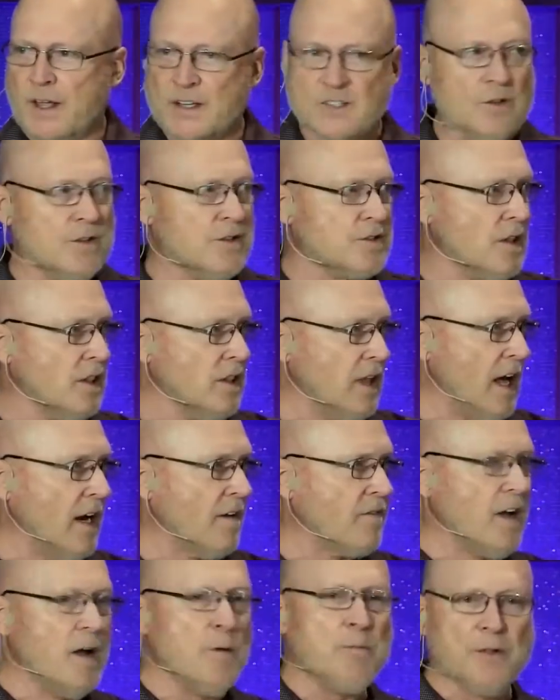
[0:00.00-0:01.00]
And so there's a lot
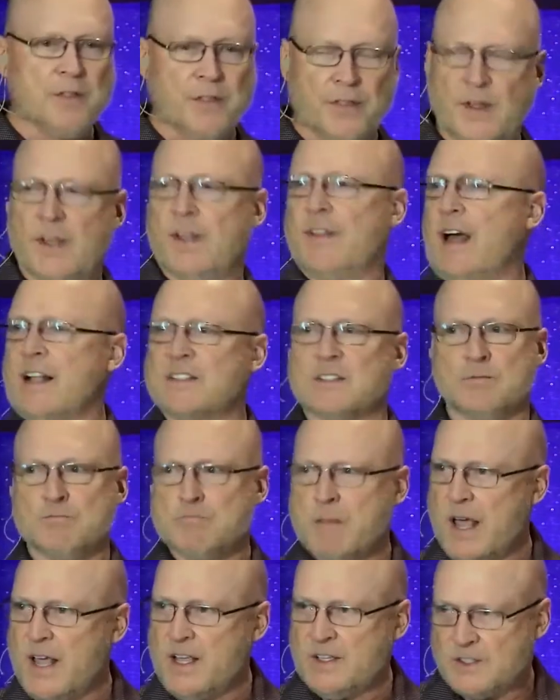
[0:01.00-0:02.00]
of empathy, and that's
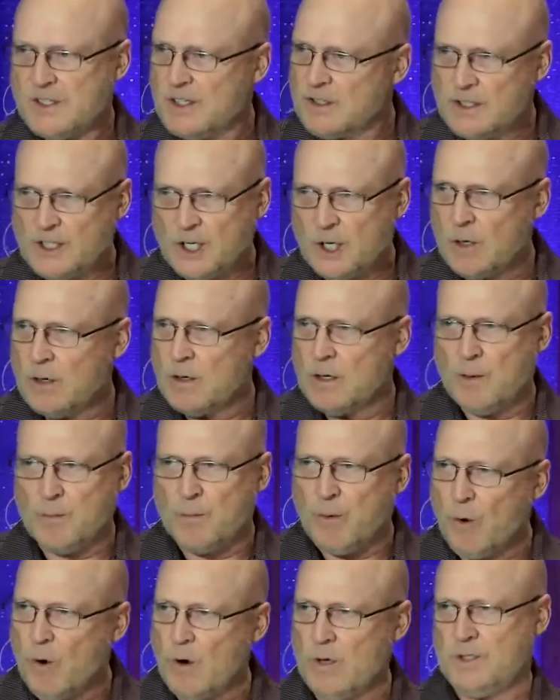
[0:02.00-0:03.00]
amazingly
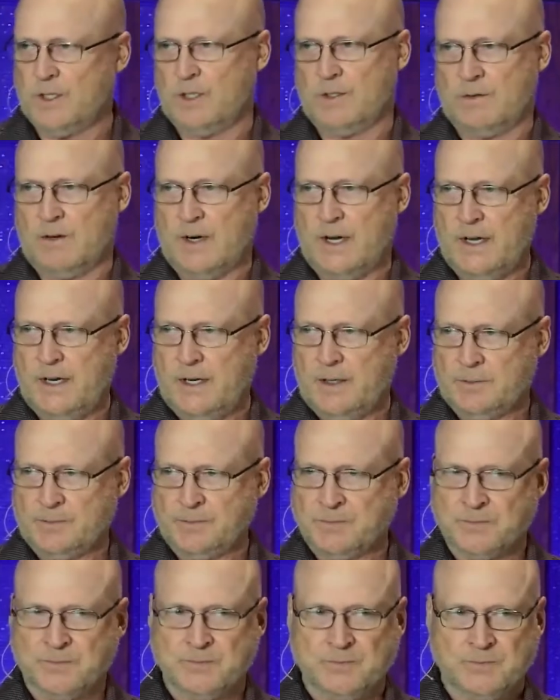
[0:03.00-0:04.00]
important, right?
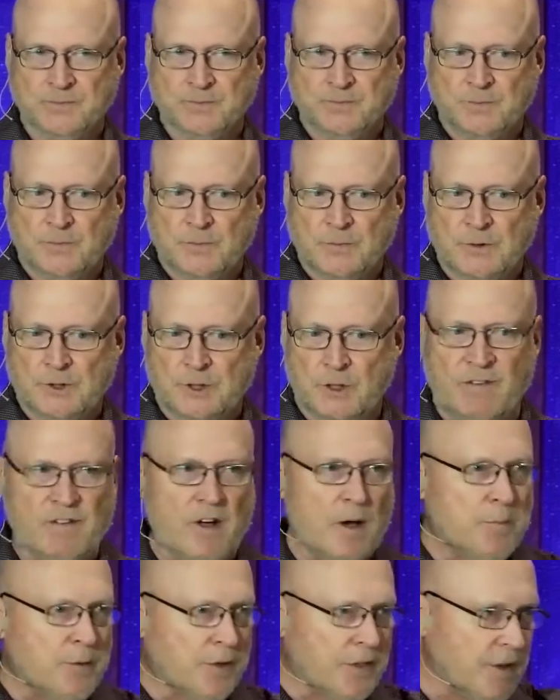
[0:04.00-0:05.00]
To have
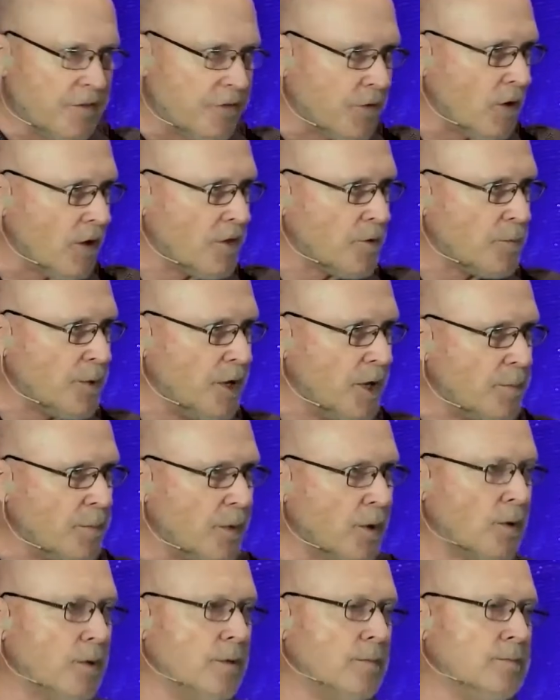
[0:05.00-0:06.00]
empathy for other
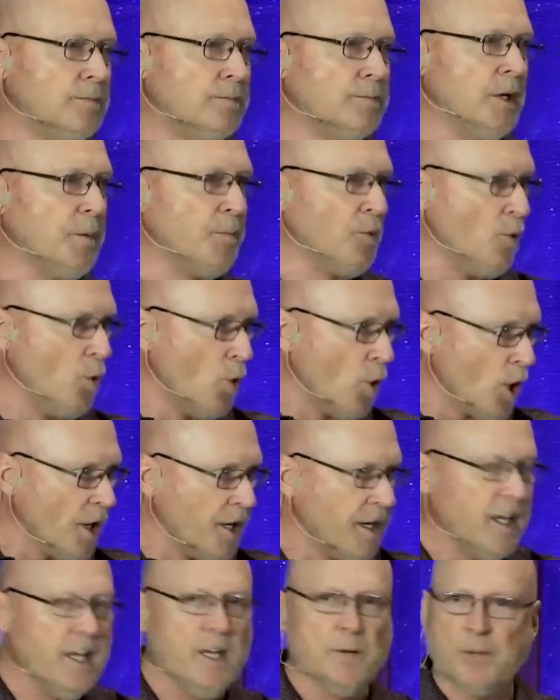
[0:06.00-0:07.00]
people people who are
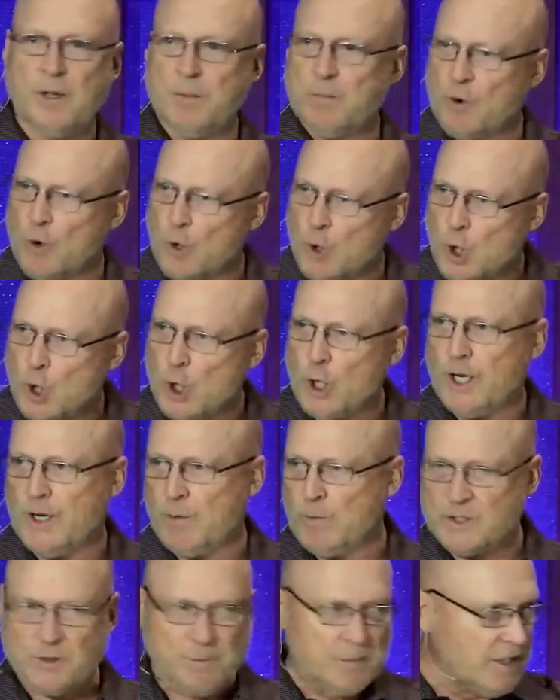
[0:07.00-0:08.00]
in need, people who are hurting,
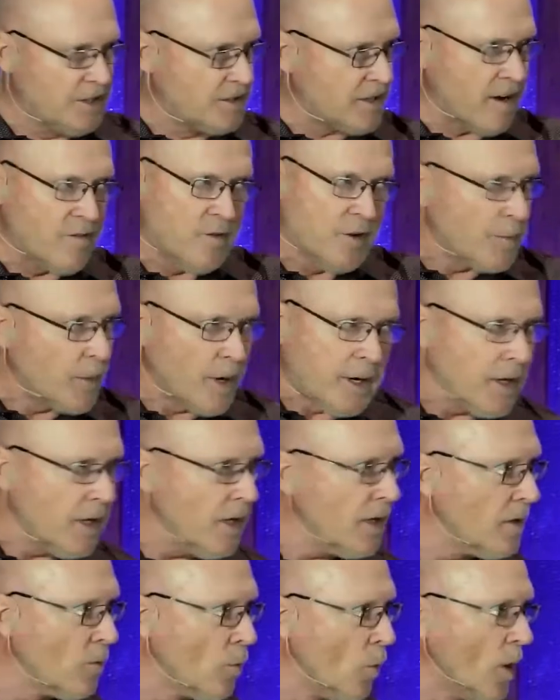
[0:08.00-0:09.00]
which means
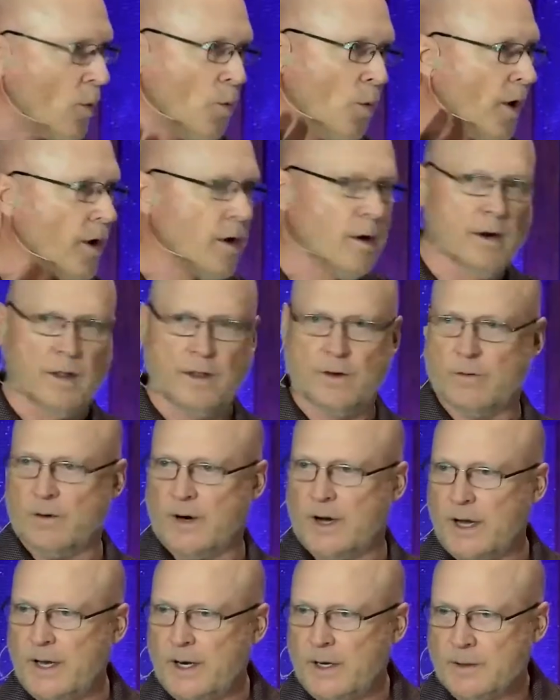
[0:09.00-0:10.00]
everybody in one way or another,
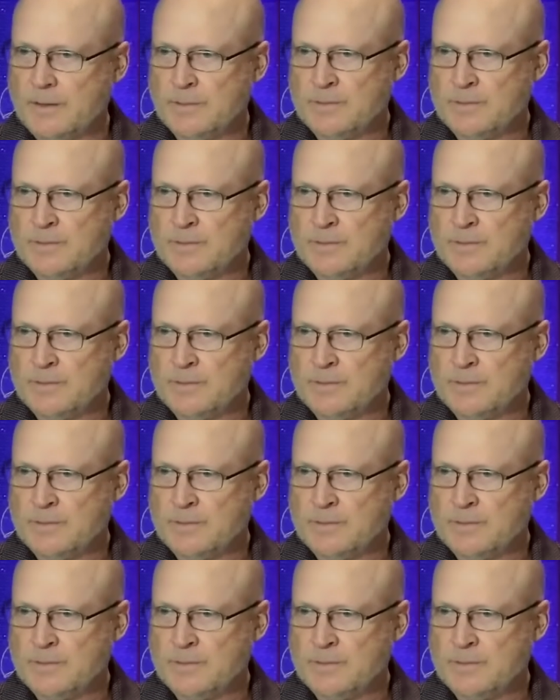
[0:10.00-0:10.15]
right?